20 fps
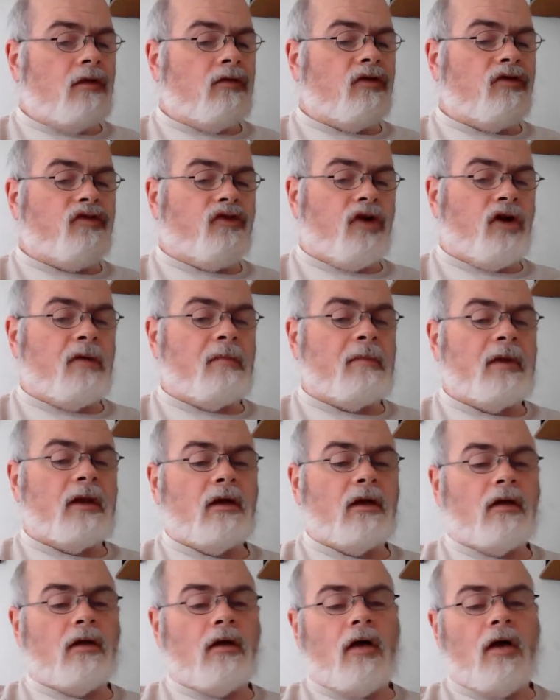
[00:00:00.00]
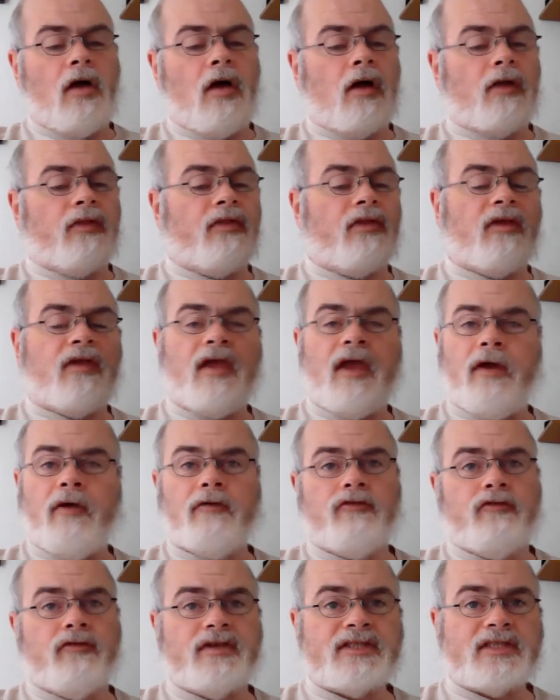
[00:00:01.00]
determined on the
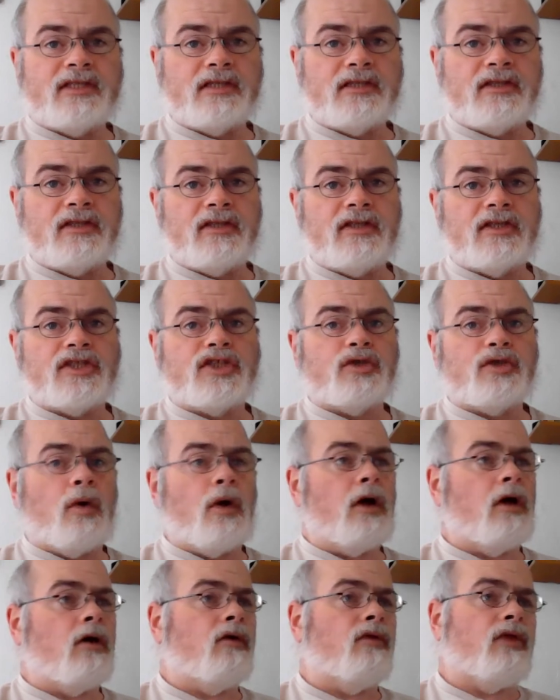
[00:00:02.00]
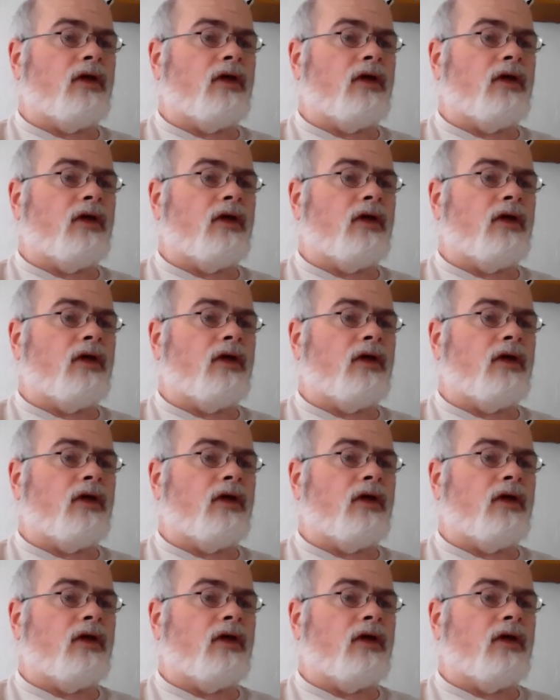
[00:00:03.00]
characteristics of the soil,